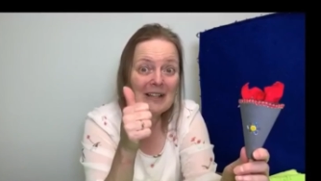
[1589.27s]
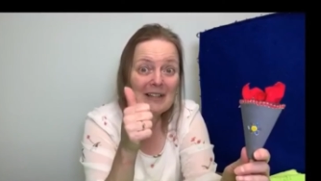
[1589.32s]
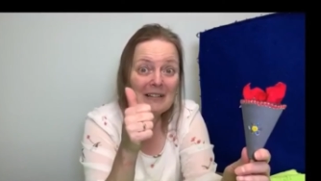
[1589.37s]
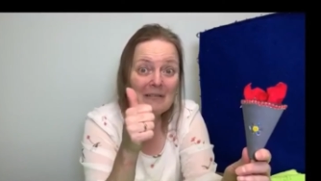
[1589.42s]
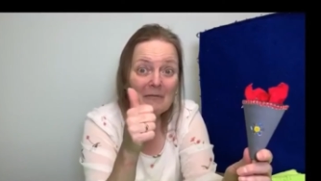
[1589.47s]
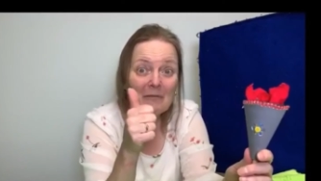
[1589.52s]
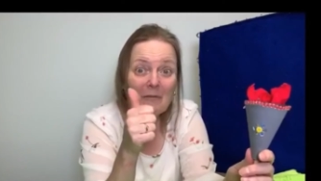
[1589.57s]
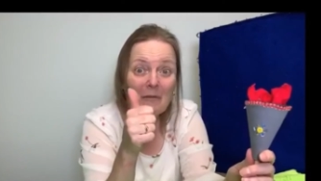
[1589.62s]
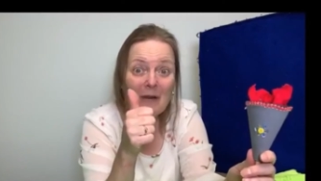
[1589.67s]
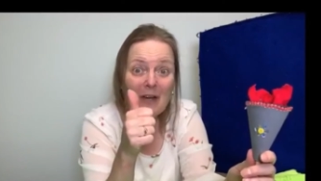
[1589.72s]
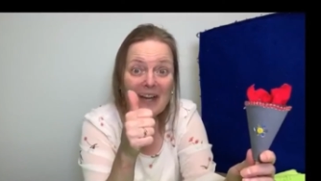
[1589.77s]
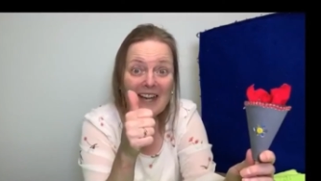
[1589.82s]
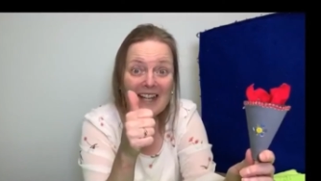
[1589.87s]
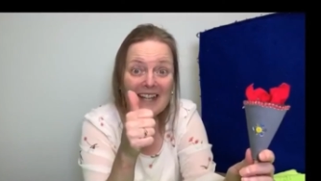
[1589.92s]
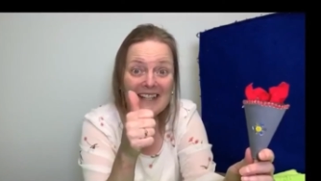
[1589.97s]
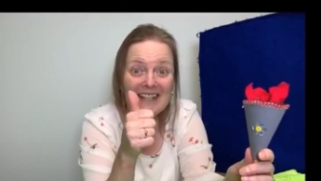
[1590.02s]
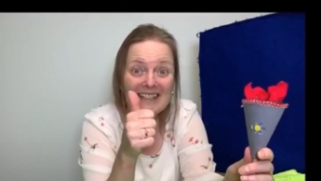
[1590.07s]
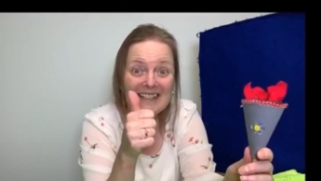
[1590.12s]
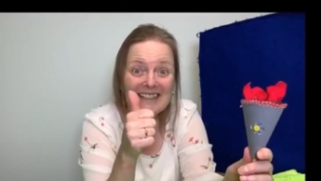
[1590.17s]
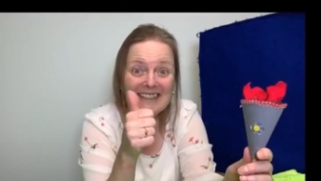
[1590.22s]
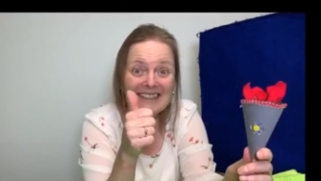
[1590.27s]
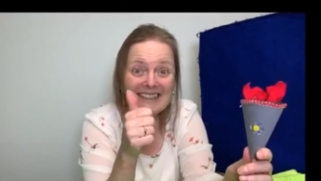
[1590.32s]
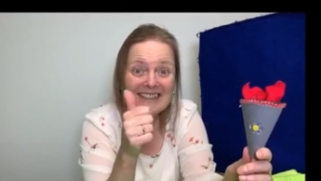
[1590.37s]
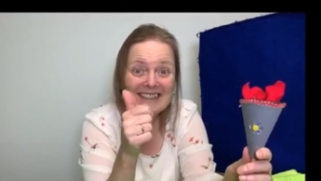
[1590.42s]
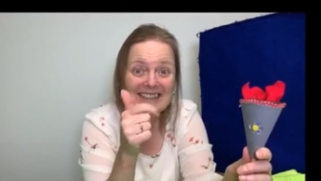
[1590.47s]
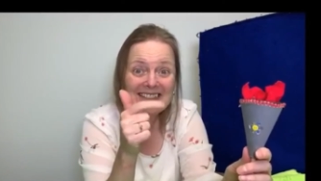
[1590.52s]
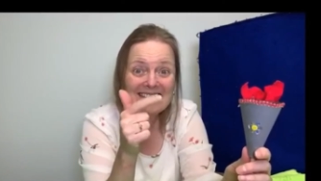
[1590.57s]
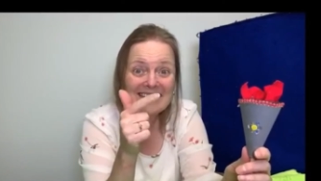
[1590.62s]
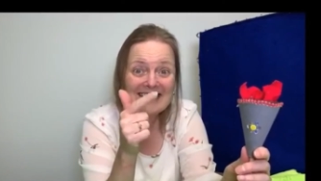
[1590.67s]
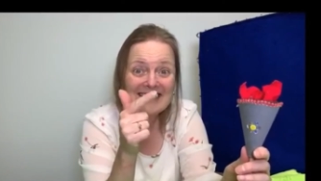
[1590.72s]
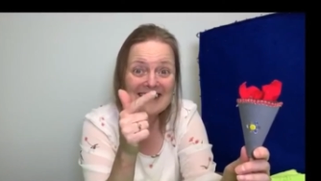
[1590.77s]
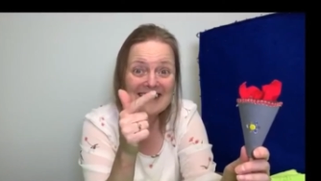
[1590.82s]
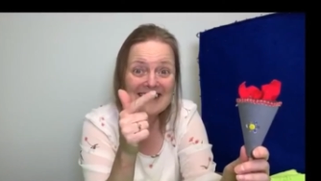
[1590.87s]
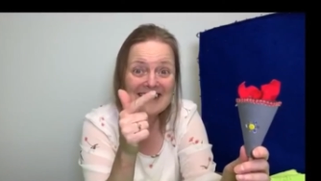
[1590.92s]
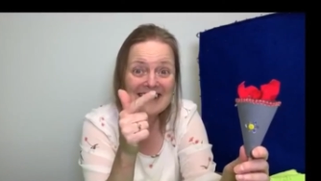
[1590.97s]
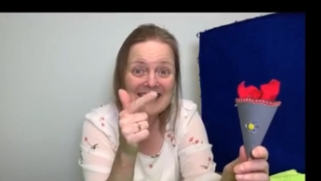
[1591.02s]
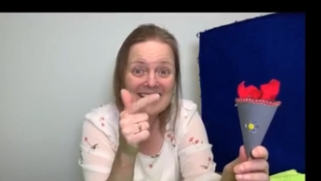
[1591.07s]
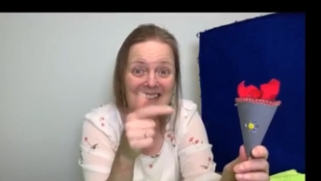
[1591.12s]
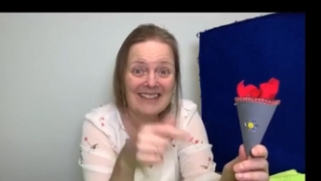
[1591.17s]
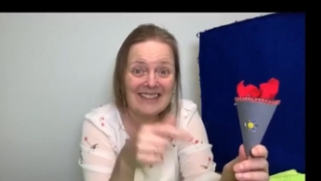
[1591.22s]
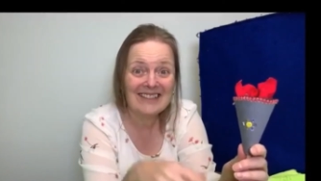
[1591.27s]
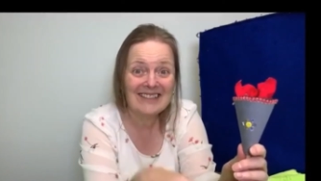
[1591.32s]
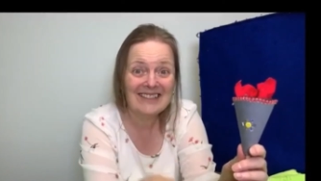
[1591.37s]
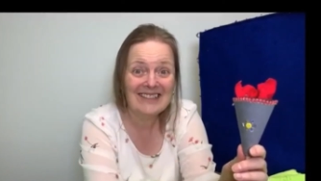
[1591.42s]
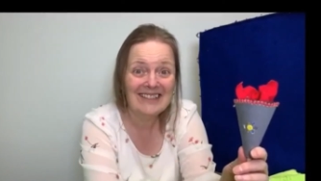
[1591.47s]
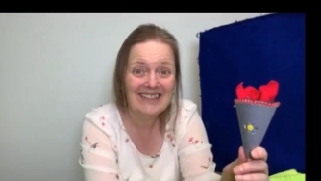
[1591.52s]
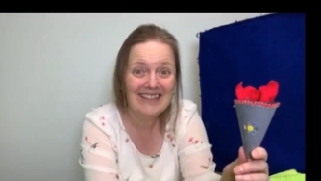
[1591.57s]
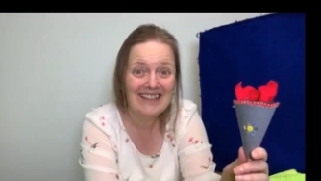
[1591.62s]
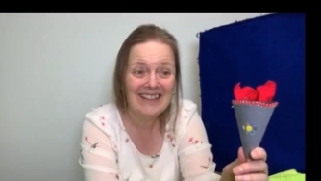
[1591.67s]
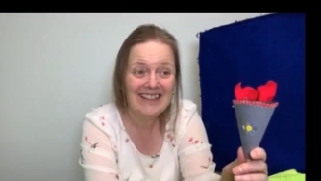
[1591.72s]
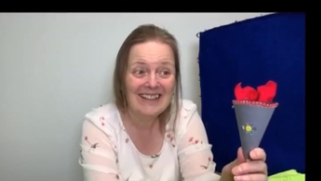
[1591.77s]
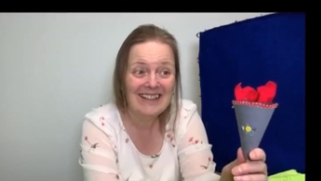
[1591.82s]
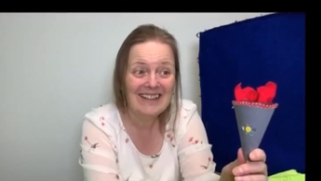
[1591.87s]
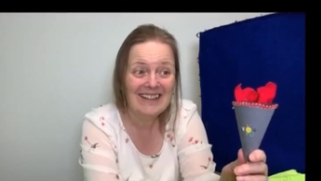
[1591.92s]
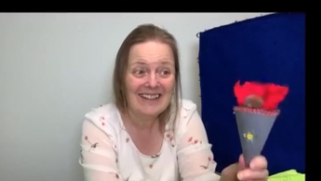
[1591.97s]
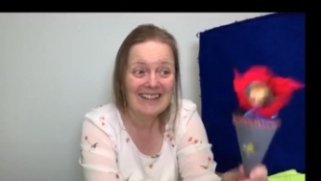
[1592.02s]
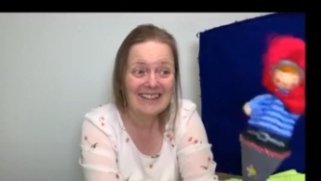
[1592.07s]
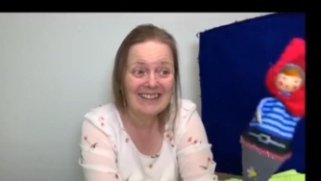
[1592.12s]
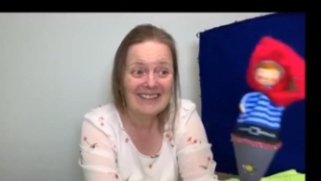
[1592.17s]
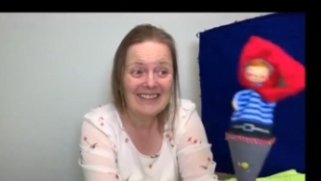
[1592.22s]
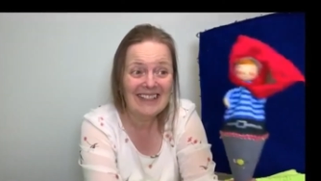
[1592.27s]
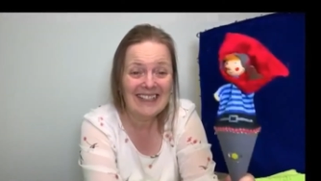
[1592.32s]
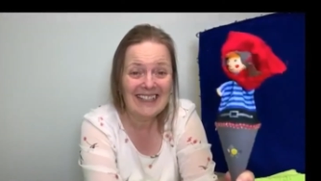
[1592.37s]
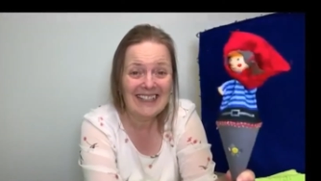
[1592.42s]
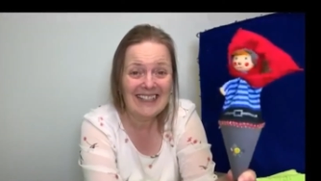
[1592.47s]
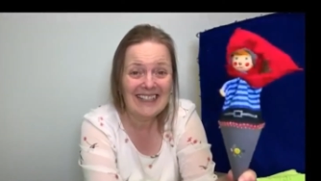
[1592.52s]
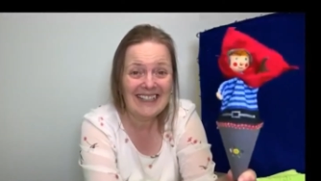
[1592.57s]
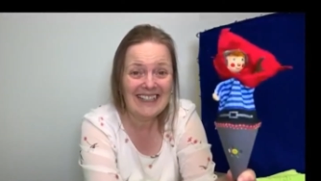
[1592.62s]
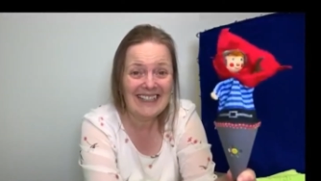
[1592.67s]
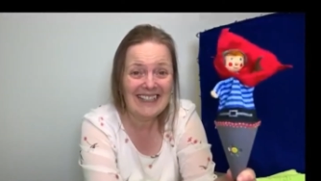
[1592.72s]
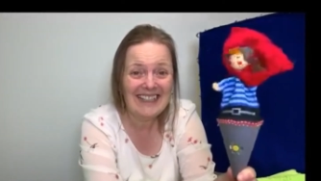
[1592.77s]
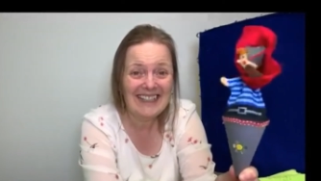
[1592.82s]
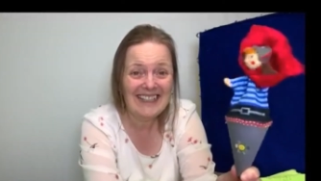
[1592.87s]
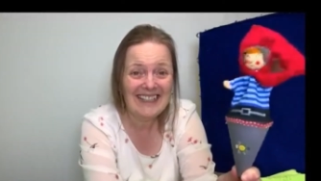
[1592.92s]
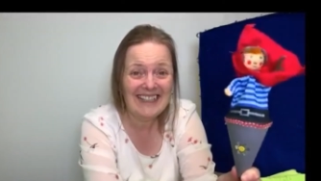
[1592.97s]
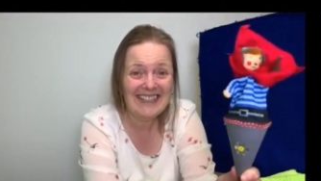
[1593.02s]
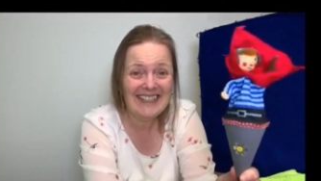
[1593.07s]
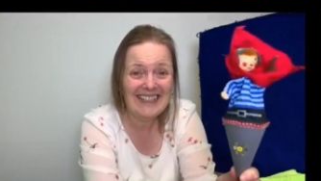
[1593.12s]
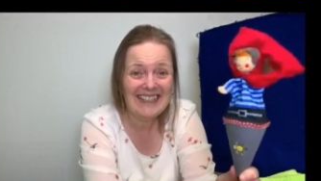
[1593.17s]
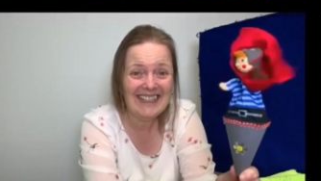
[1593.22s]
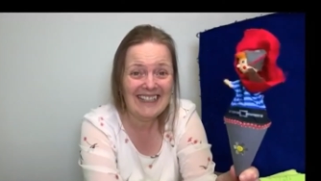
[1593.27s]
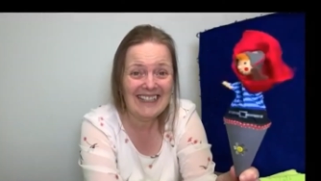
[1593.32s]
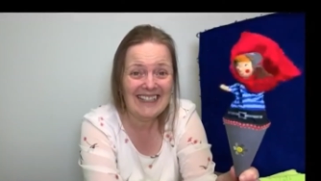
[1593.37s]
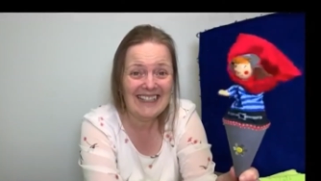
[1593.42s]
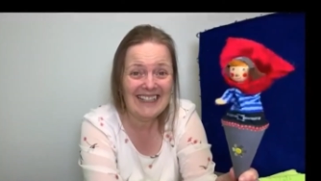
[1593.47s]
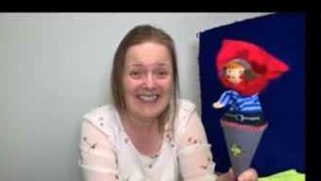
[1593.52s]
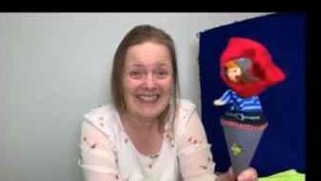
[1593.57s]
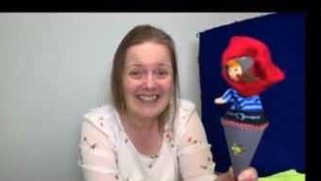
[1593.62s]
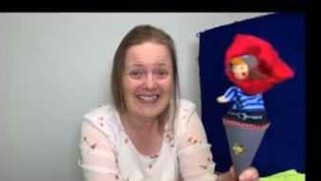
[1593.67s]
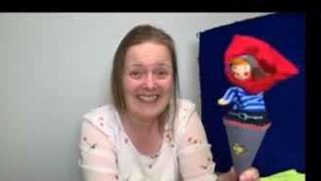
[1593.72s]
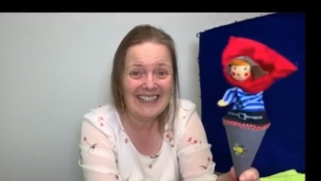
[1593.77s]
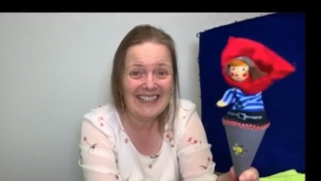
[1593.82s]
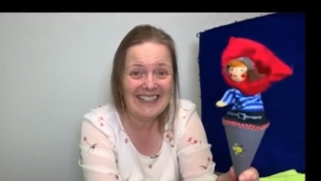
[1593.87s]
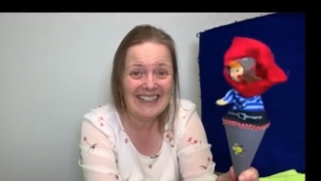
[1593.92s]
One, two, three